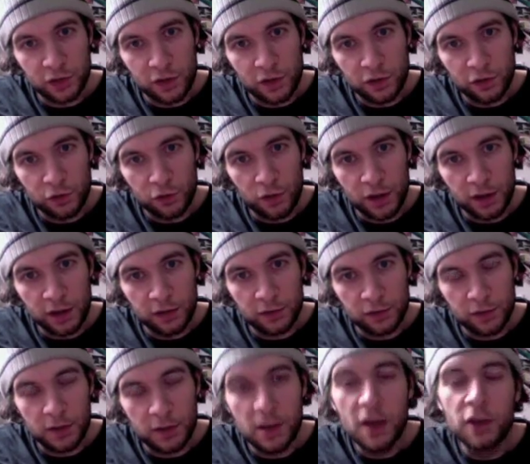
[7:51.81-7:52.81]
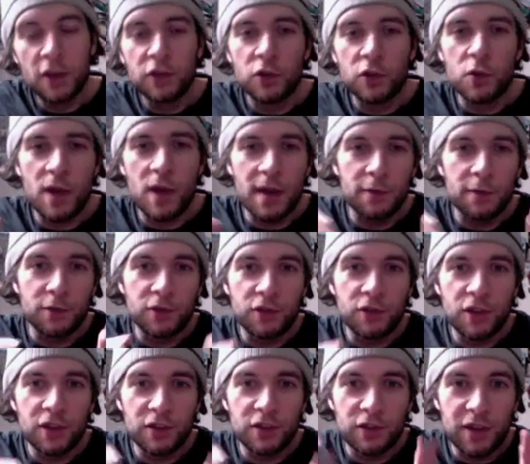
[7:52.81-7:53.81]
This string is, so you have
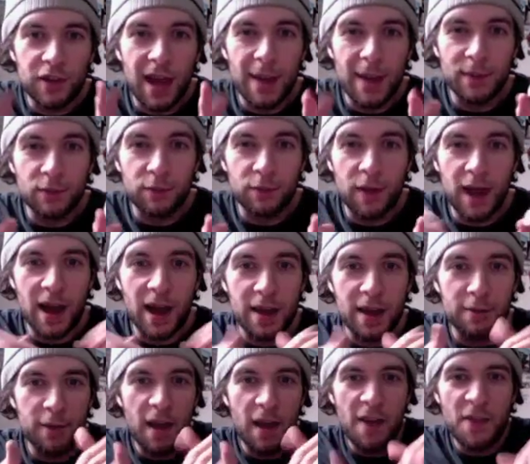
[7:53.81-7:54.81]
6 times 5,